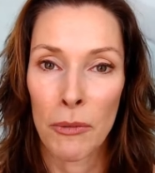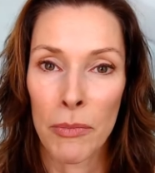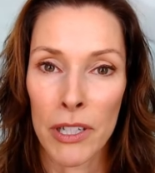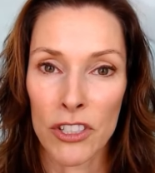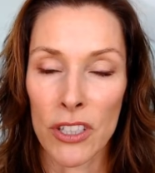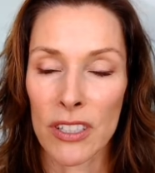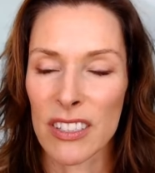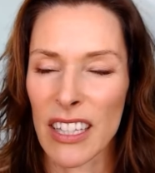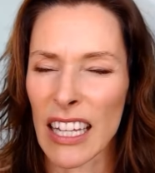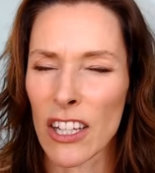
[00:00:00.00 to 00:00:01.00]
but
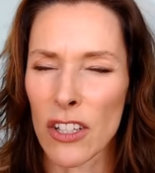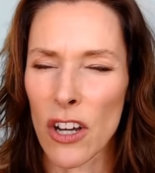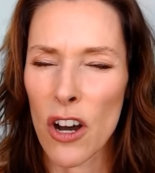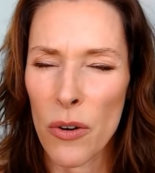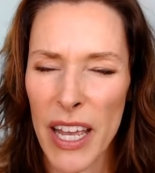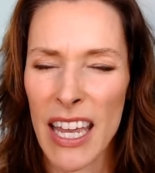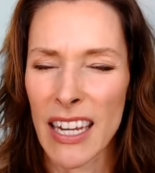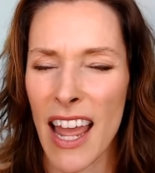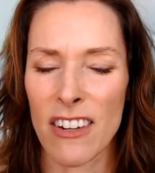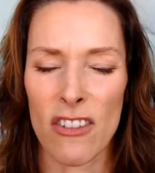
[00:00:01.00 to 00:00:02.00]
just like go
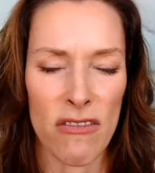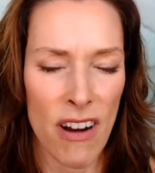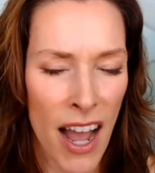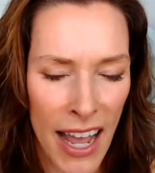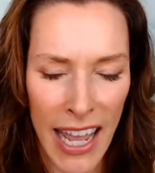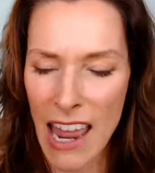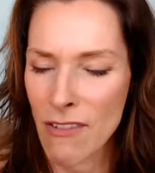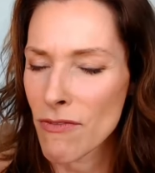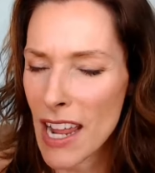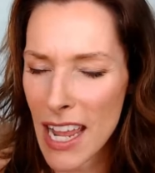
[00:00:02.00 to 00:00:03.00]
in and cry
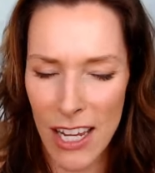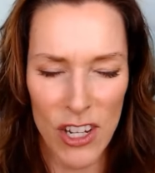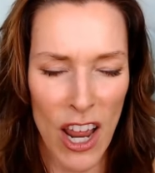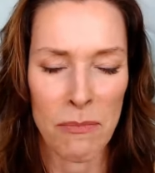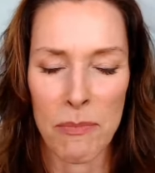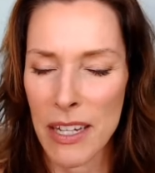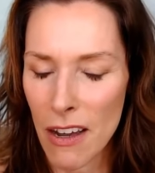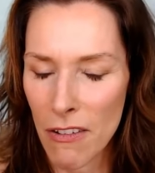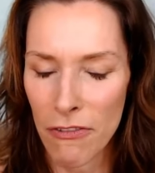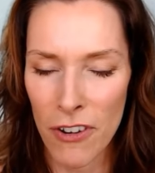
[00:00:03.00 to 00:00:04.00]
and rage and be
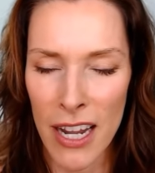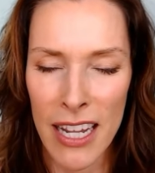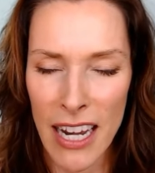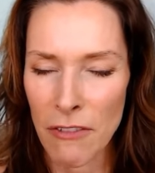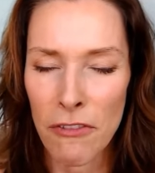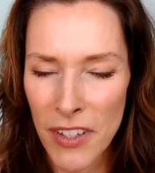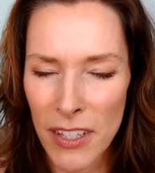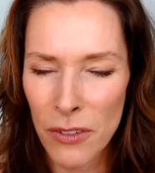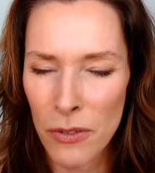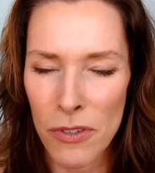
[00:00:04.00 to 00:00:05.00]
afraid and
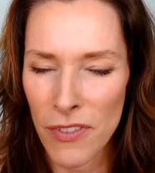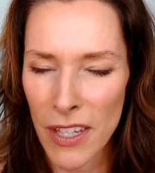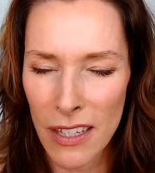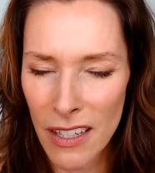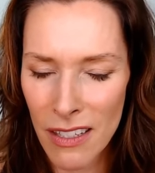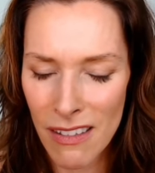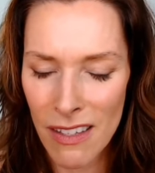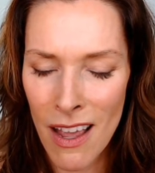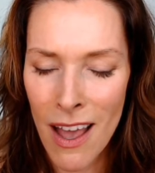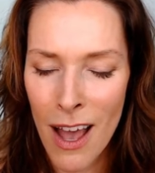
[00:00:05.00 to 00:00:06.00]
feel those
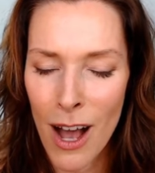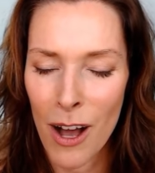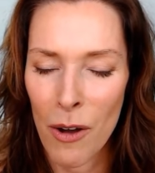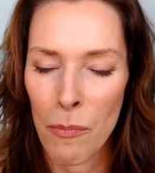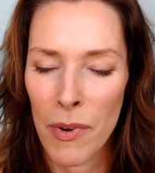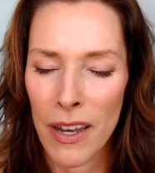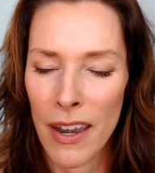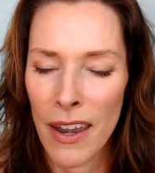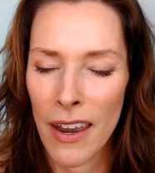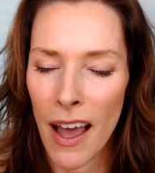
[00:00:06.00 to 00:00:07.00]
feelings, but
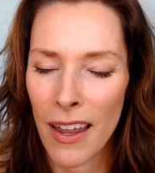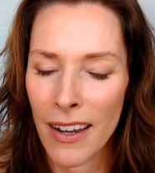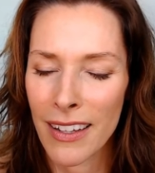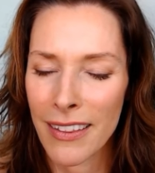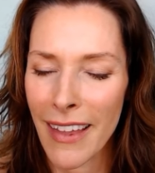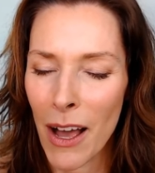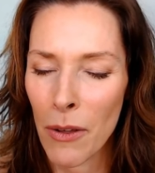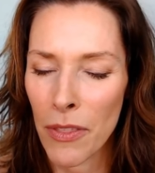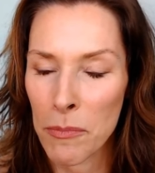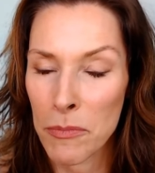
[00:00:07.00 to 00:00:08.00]
not
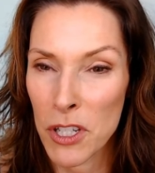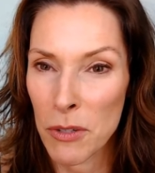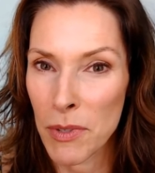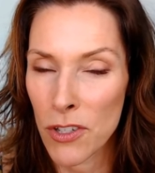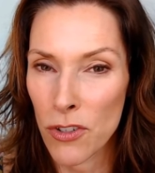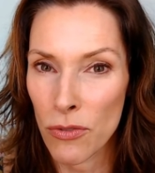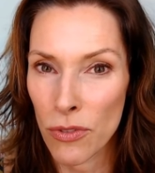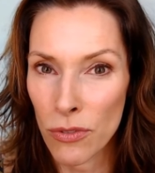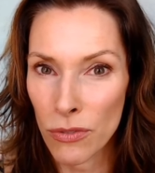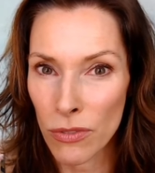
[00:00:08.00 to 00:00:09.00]
allow them to be
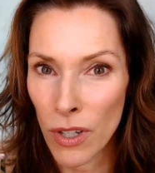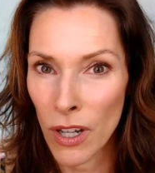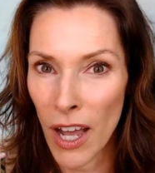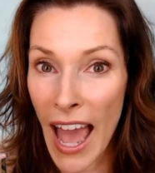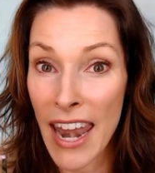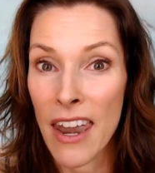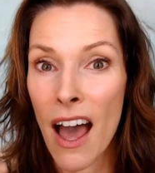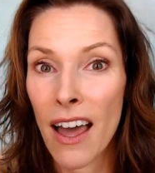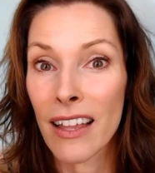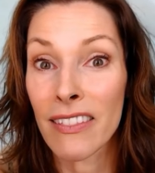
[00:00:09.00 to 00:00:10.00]
true and
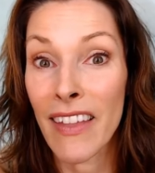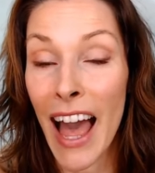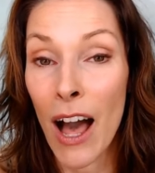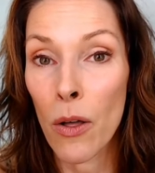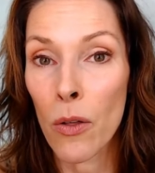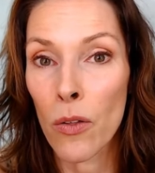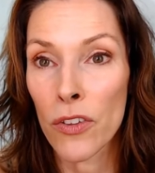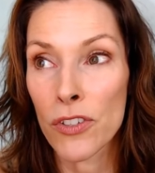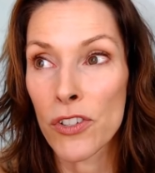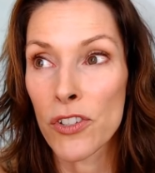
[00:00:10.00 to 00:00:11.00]
not allow
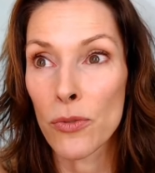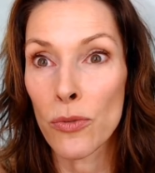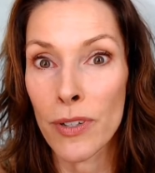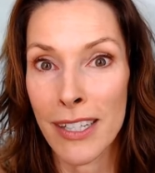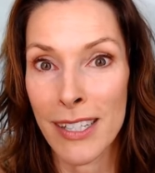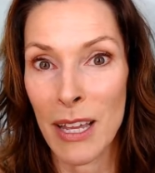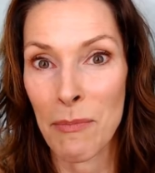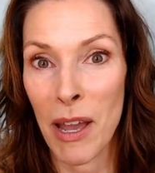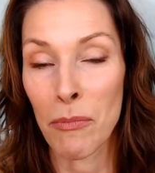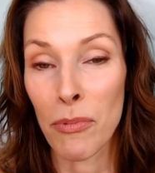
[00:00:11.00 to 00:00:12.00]
the stories that
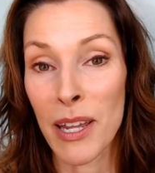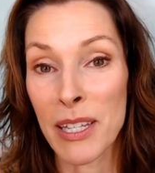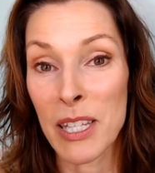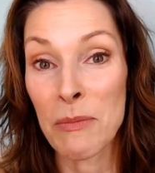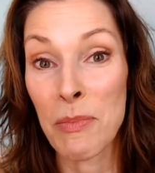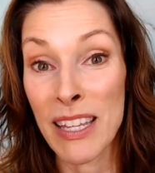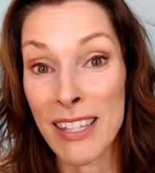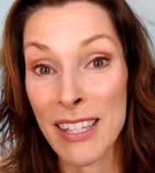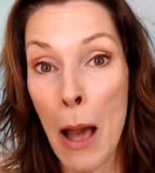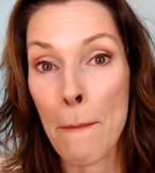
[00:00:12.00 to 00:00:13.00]
my brain
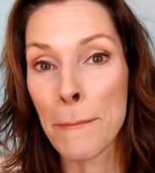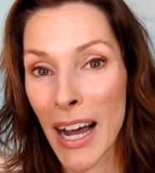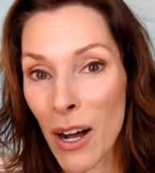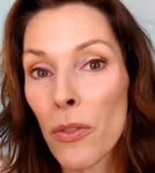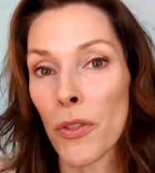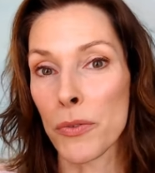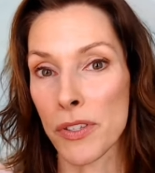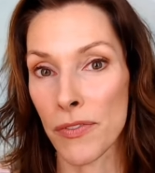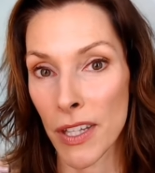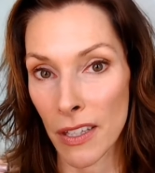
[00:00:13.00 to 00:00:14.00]
spins about
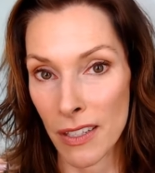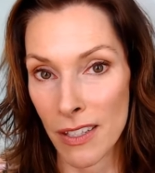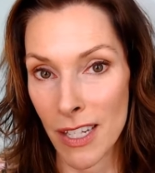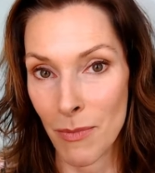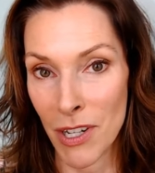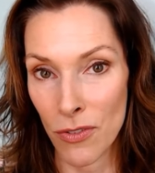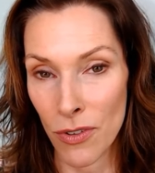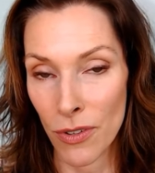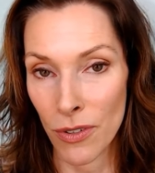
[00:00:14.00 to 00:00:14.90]
those feelings to be true.